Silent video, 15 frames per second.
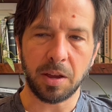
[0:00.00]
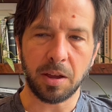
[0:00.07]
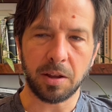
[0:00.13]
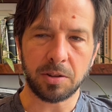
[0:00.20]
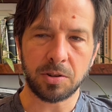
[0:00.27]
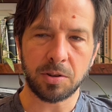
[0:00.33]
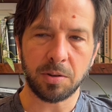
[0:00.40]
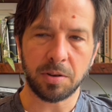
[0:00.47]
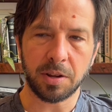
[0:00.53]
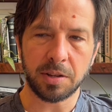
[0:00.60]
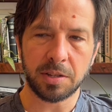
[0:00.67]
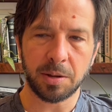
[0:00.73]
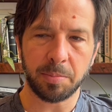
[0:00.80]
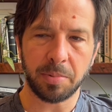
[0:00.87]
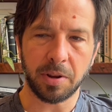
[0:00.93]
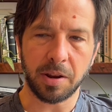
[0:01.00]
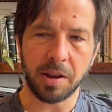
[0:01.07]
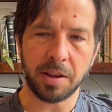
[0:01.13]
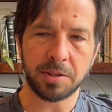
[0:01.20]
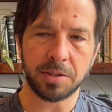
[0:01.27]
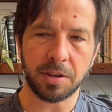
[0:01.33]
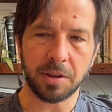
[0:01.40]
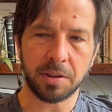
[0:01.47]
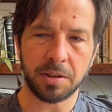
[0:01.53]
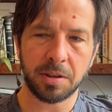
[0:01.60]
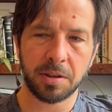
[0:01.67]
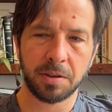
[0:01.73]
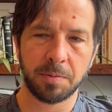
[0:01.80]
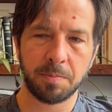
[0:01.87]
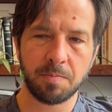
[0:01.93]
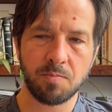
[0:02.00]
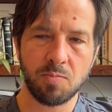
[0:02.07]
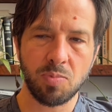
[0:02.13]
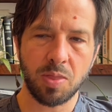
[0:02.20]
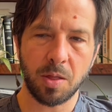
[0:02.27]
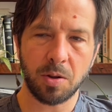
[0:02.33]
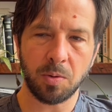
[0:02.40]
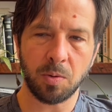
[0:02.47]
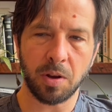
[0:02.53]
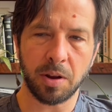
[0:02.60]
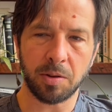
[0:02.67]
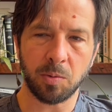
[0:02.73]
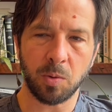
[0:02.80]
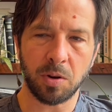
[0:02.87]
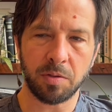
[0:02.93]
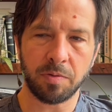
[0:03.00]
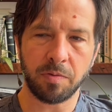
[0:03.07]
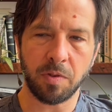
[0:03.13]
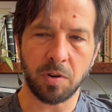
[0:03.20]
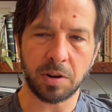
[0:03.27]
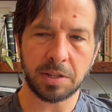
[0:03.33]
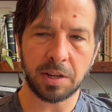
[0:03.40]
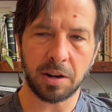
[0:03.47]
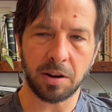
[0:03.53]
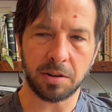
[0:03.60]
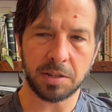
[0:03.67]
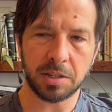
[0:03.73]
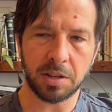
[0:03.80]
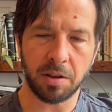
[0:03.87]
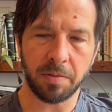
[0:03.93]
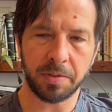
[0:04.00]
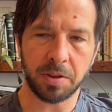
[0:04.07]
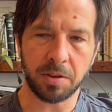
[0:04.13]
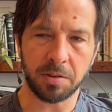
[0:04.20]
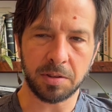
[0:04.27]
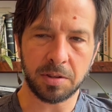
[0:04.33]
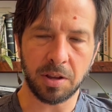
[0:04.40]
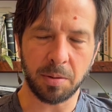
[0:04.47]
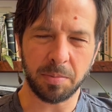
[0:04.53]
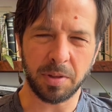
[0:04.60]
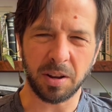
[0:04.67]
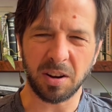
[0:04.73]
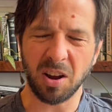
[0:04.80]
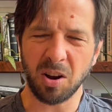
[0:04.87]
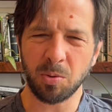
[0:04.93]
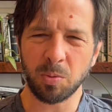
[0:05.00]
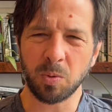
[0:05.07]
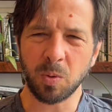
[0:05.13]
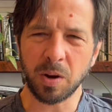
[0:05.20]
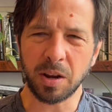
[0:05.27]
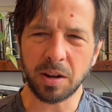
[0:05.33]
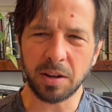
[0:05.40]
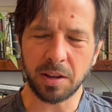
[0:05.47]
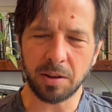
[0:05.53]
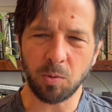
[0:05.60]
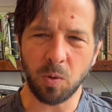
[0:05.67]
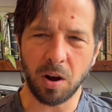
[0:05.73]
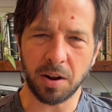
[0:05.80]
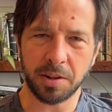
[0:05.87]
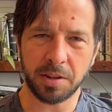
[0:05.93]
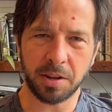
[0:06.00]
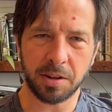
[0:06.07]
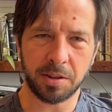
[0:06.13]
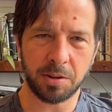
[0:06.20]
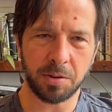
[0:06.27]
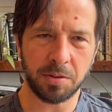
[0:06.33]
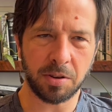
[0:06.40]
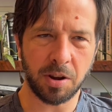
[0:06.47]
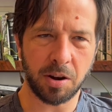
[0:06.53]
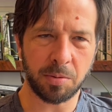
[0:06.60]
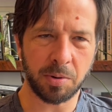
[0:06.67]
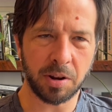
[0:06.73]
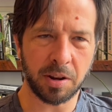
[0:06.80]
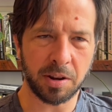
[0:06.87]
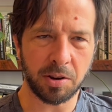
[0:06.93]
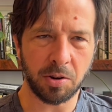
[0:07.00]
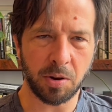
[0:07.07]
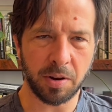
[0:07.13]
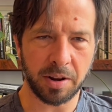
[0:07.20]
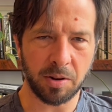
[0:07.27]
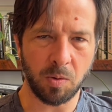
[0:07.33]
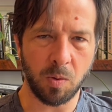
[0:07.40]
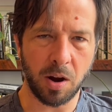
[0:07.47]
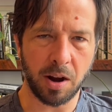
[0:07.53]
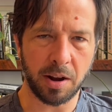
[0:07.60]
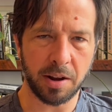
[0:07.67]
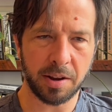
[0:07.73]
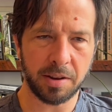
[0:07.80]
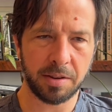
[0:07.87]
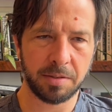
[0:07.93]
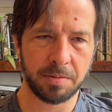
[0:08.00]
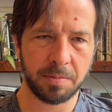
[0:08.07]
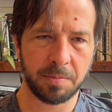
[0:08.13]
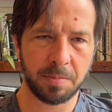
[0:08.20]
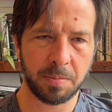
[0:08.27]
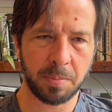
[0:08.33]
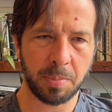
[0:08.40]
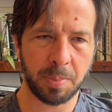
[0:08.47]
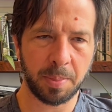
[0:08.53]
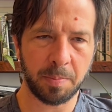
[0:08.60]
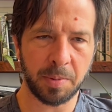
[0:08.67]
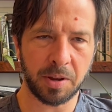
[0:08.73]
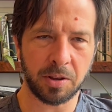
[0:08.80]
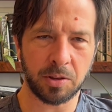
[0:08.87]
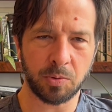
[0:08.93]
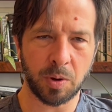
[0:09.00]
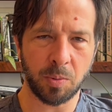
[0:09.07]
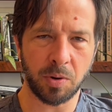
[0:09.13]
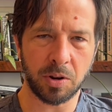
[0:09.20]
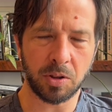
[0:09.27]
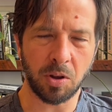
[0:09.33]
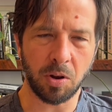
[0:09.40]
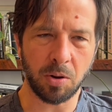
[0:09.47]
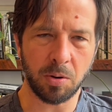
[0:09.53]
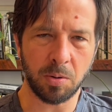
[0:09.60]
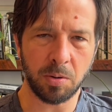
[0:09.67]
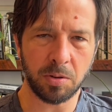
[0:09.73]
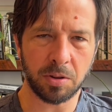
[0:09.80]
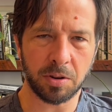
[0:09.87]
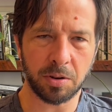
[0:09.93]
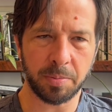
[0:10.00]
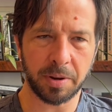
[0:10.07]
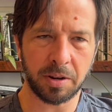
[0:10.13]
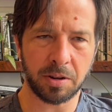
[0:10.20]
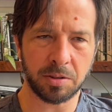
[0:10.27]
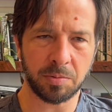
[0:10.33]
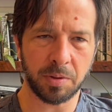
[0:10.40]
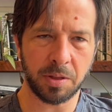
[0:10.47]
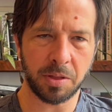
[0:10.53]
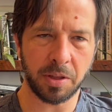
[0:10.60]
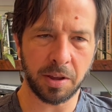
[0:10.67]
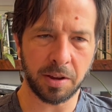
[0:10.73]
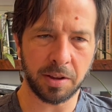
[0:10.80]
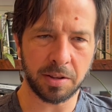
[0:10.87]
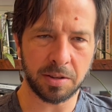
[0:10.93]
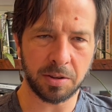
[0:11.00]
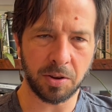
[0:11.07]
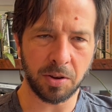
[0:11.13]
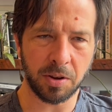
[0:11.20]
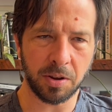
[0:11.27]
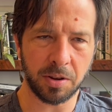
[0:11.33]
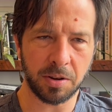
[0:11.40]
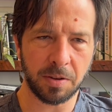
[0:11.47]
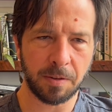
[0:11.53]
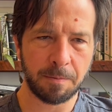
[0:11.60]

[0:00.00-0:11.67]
a true discipline isn't when we're forcing ourselves to do something, not really wanting to, not really knowing why, because we were told or because we think it's good.